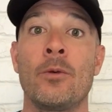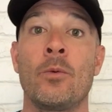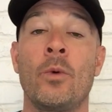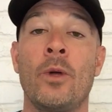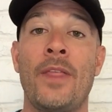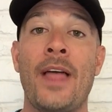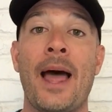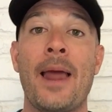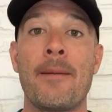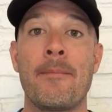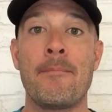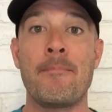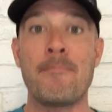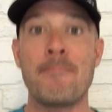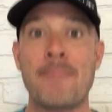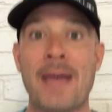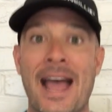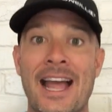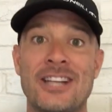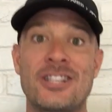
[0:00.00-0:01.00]
will that
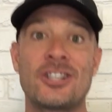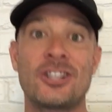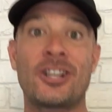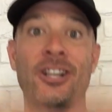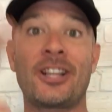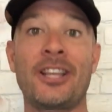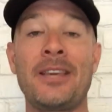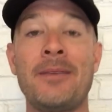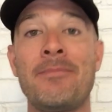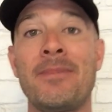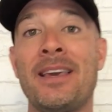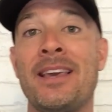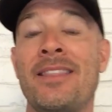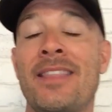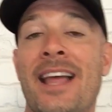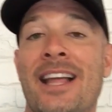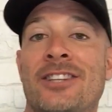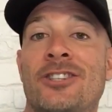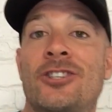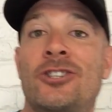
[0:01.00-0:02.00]
magically mean that